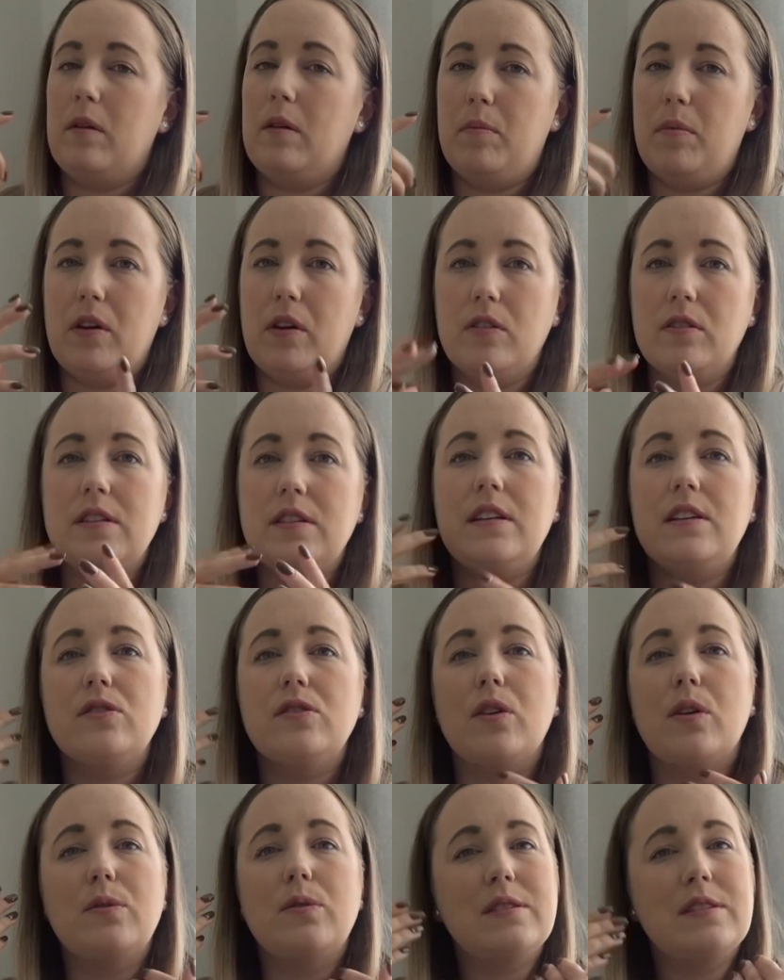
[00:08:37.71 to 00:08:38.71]
because he's
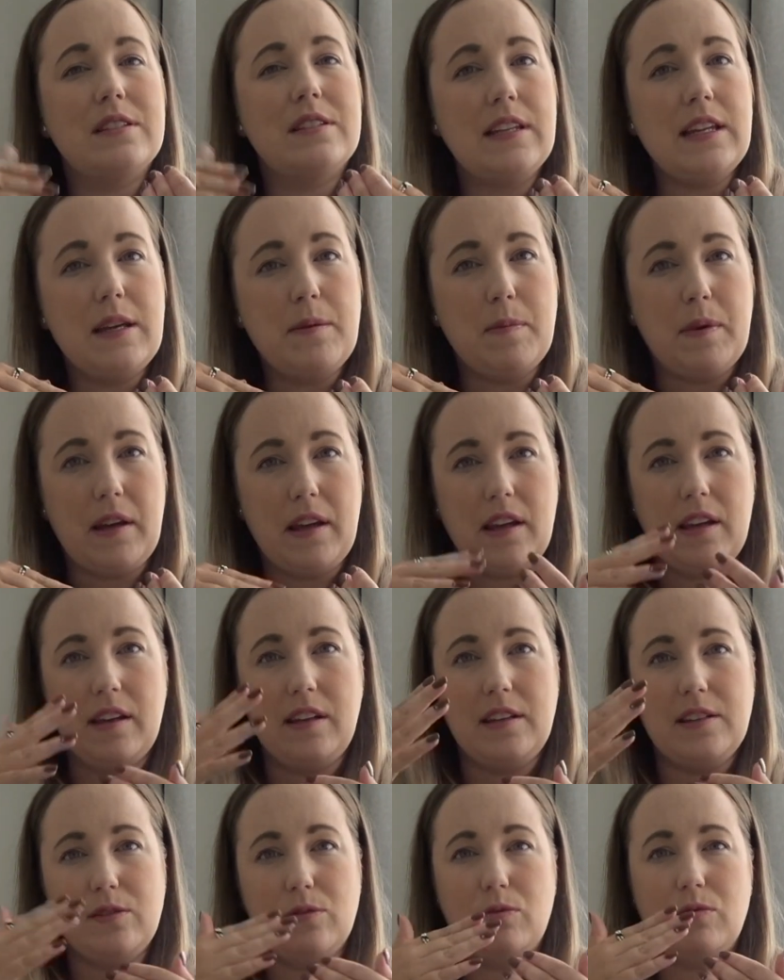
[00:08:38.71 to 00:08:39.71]
so sleepy and
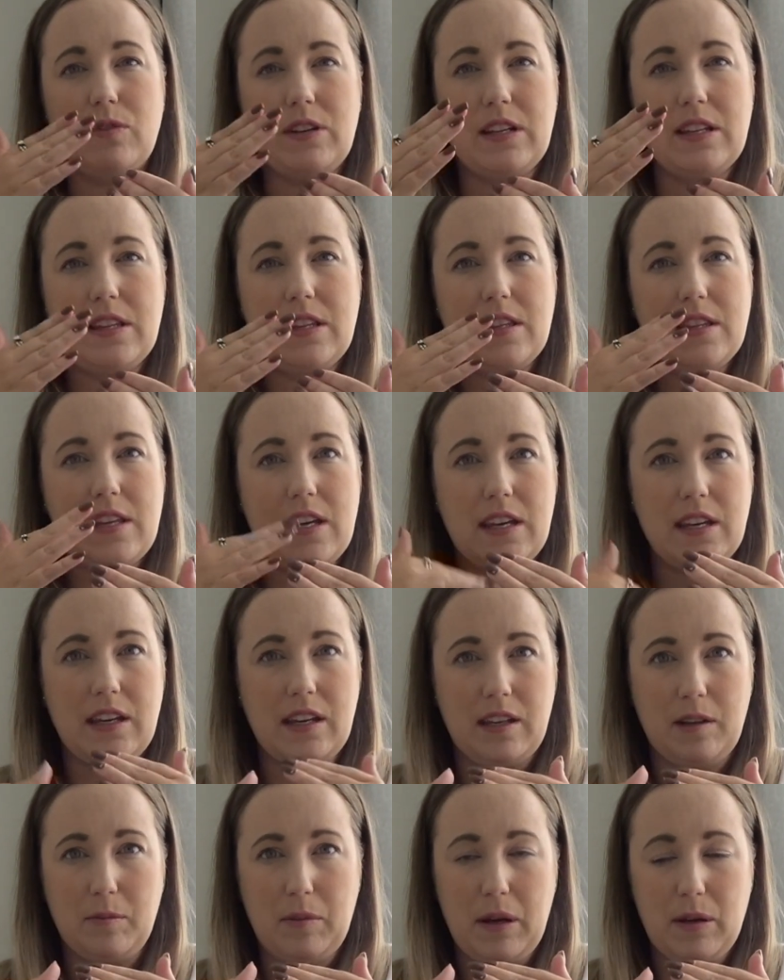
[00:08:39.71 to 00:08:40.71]
he's not really
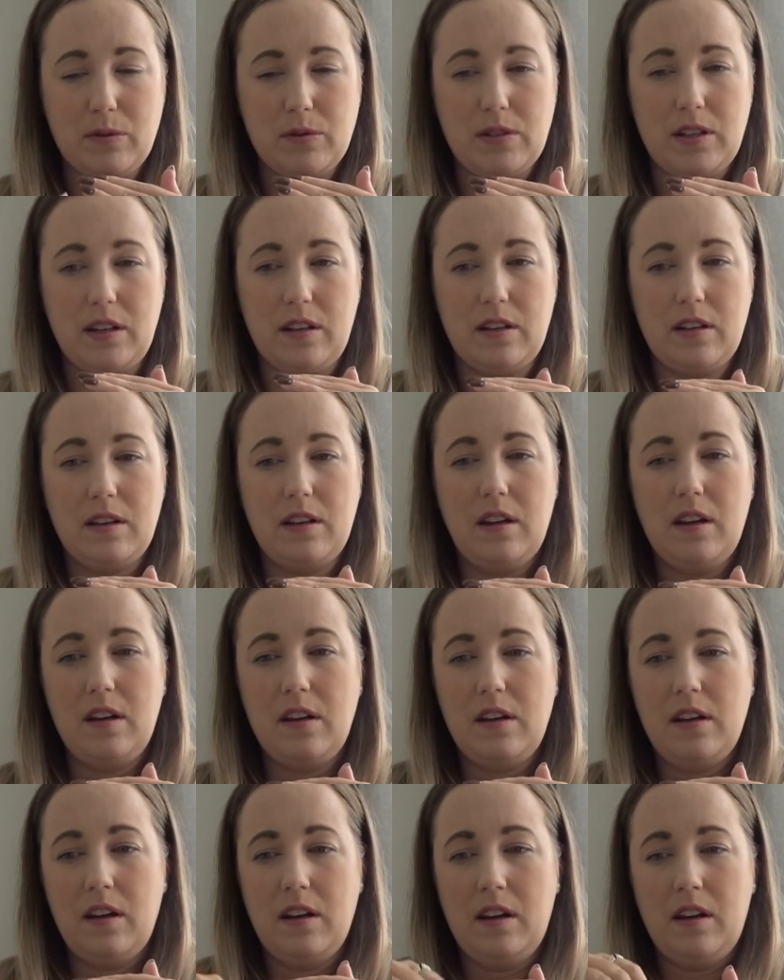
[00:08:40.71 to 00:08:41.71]
thinking about it,
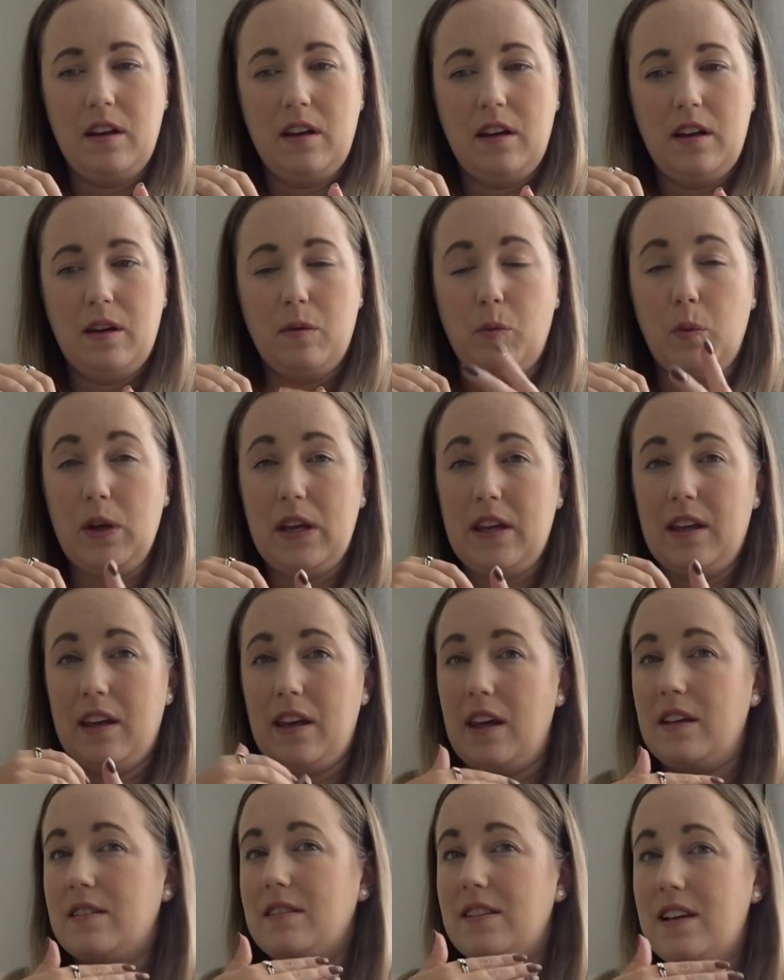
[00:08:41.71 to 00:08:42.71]
we can
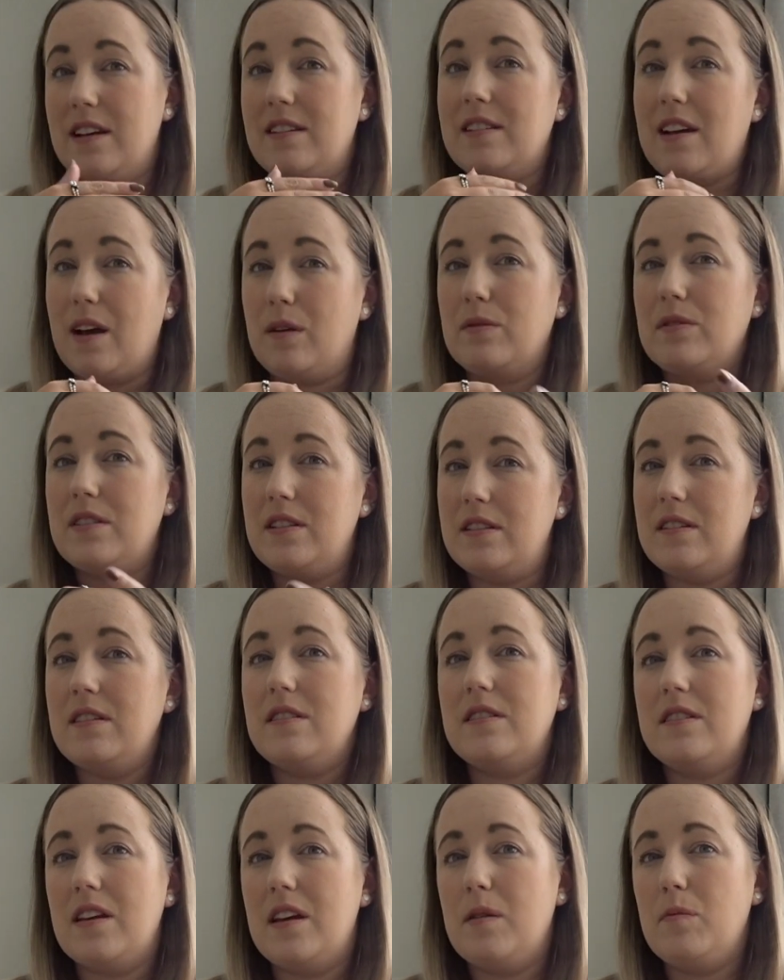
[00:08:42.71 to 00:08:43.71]
get 6 ounces
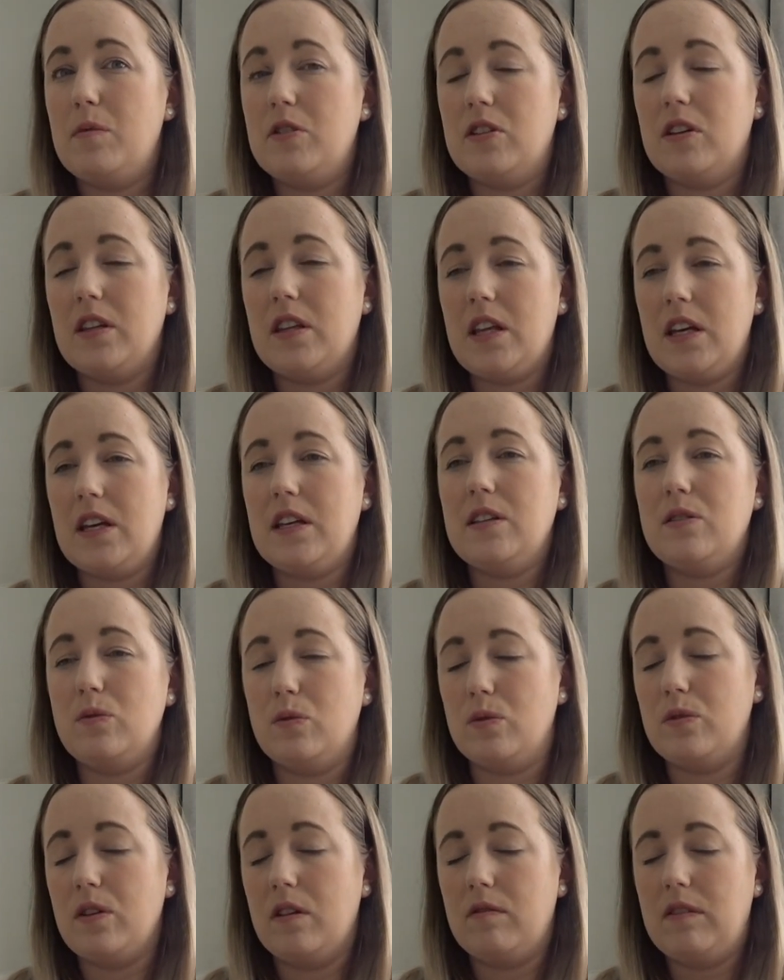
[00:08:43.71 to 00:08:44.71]
into him, which I think is
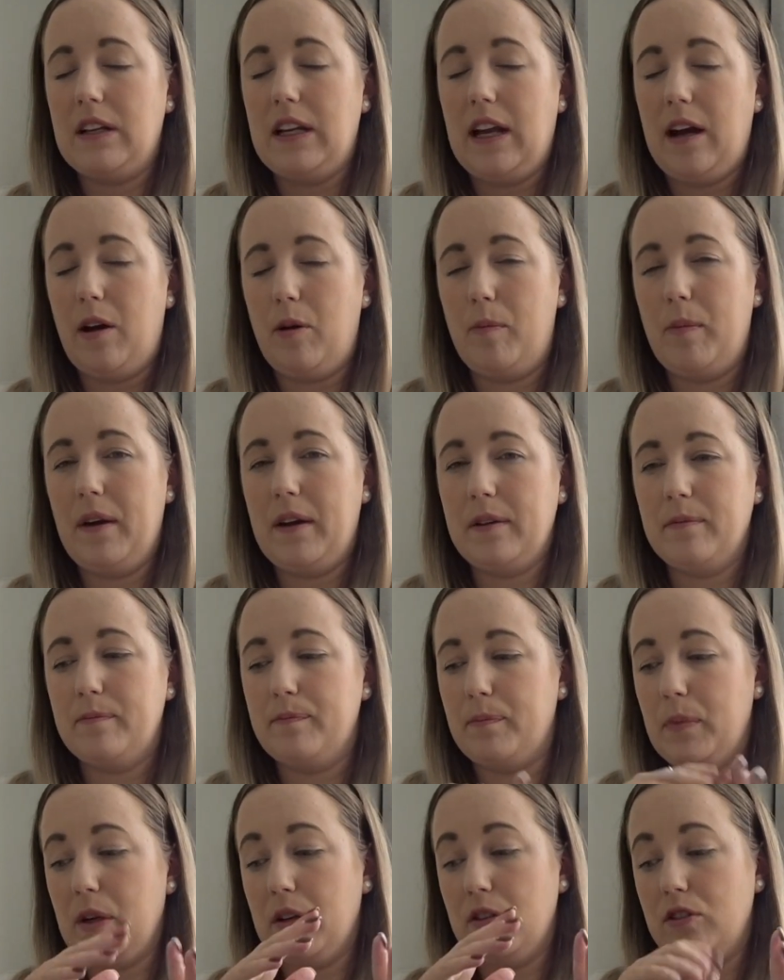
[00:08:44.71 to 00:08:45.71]
also really helping,
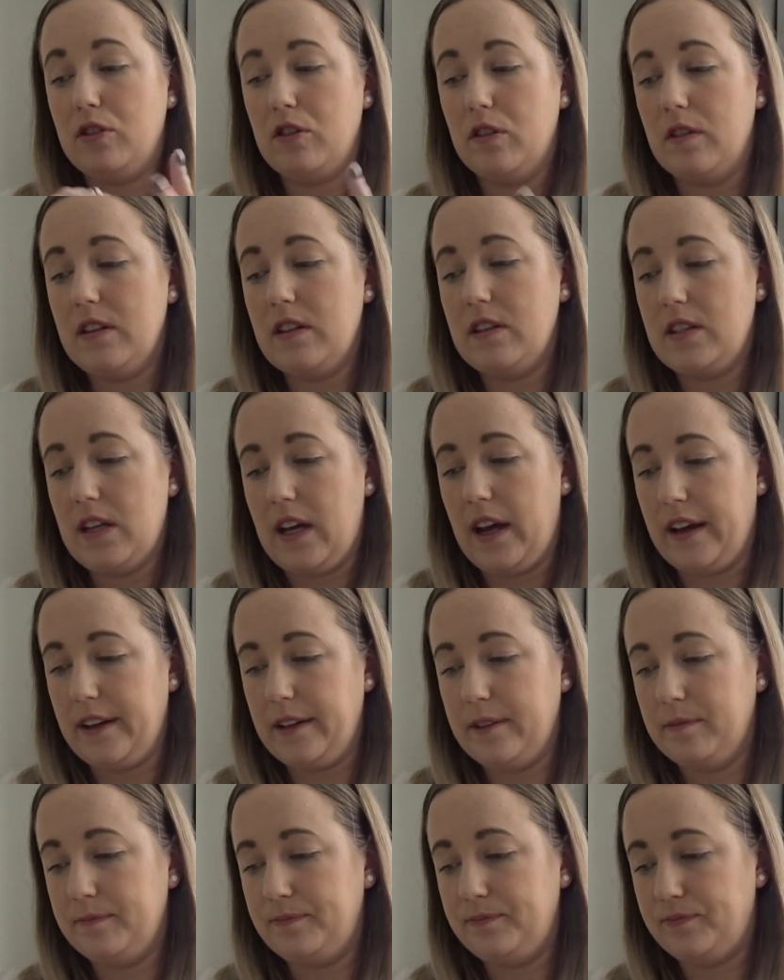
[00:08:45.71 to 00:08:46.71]
because during the day,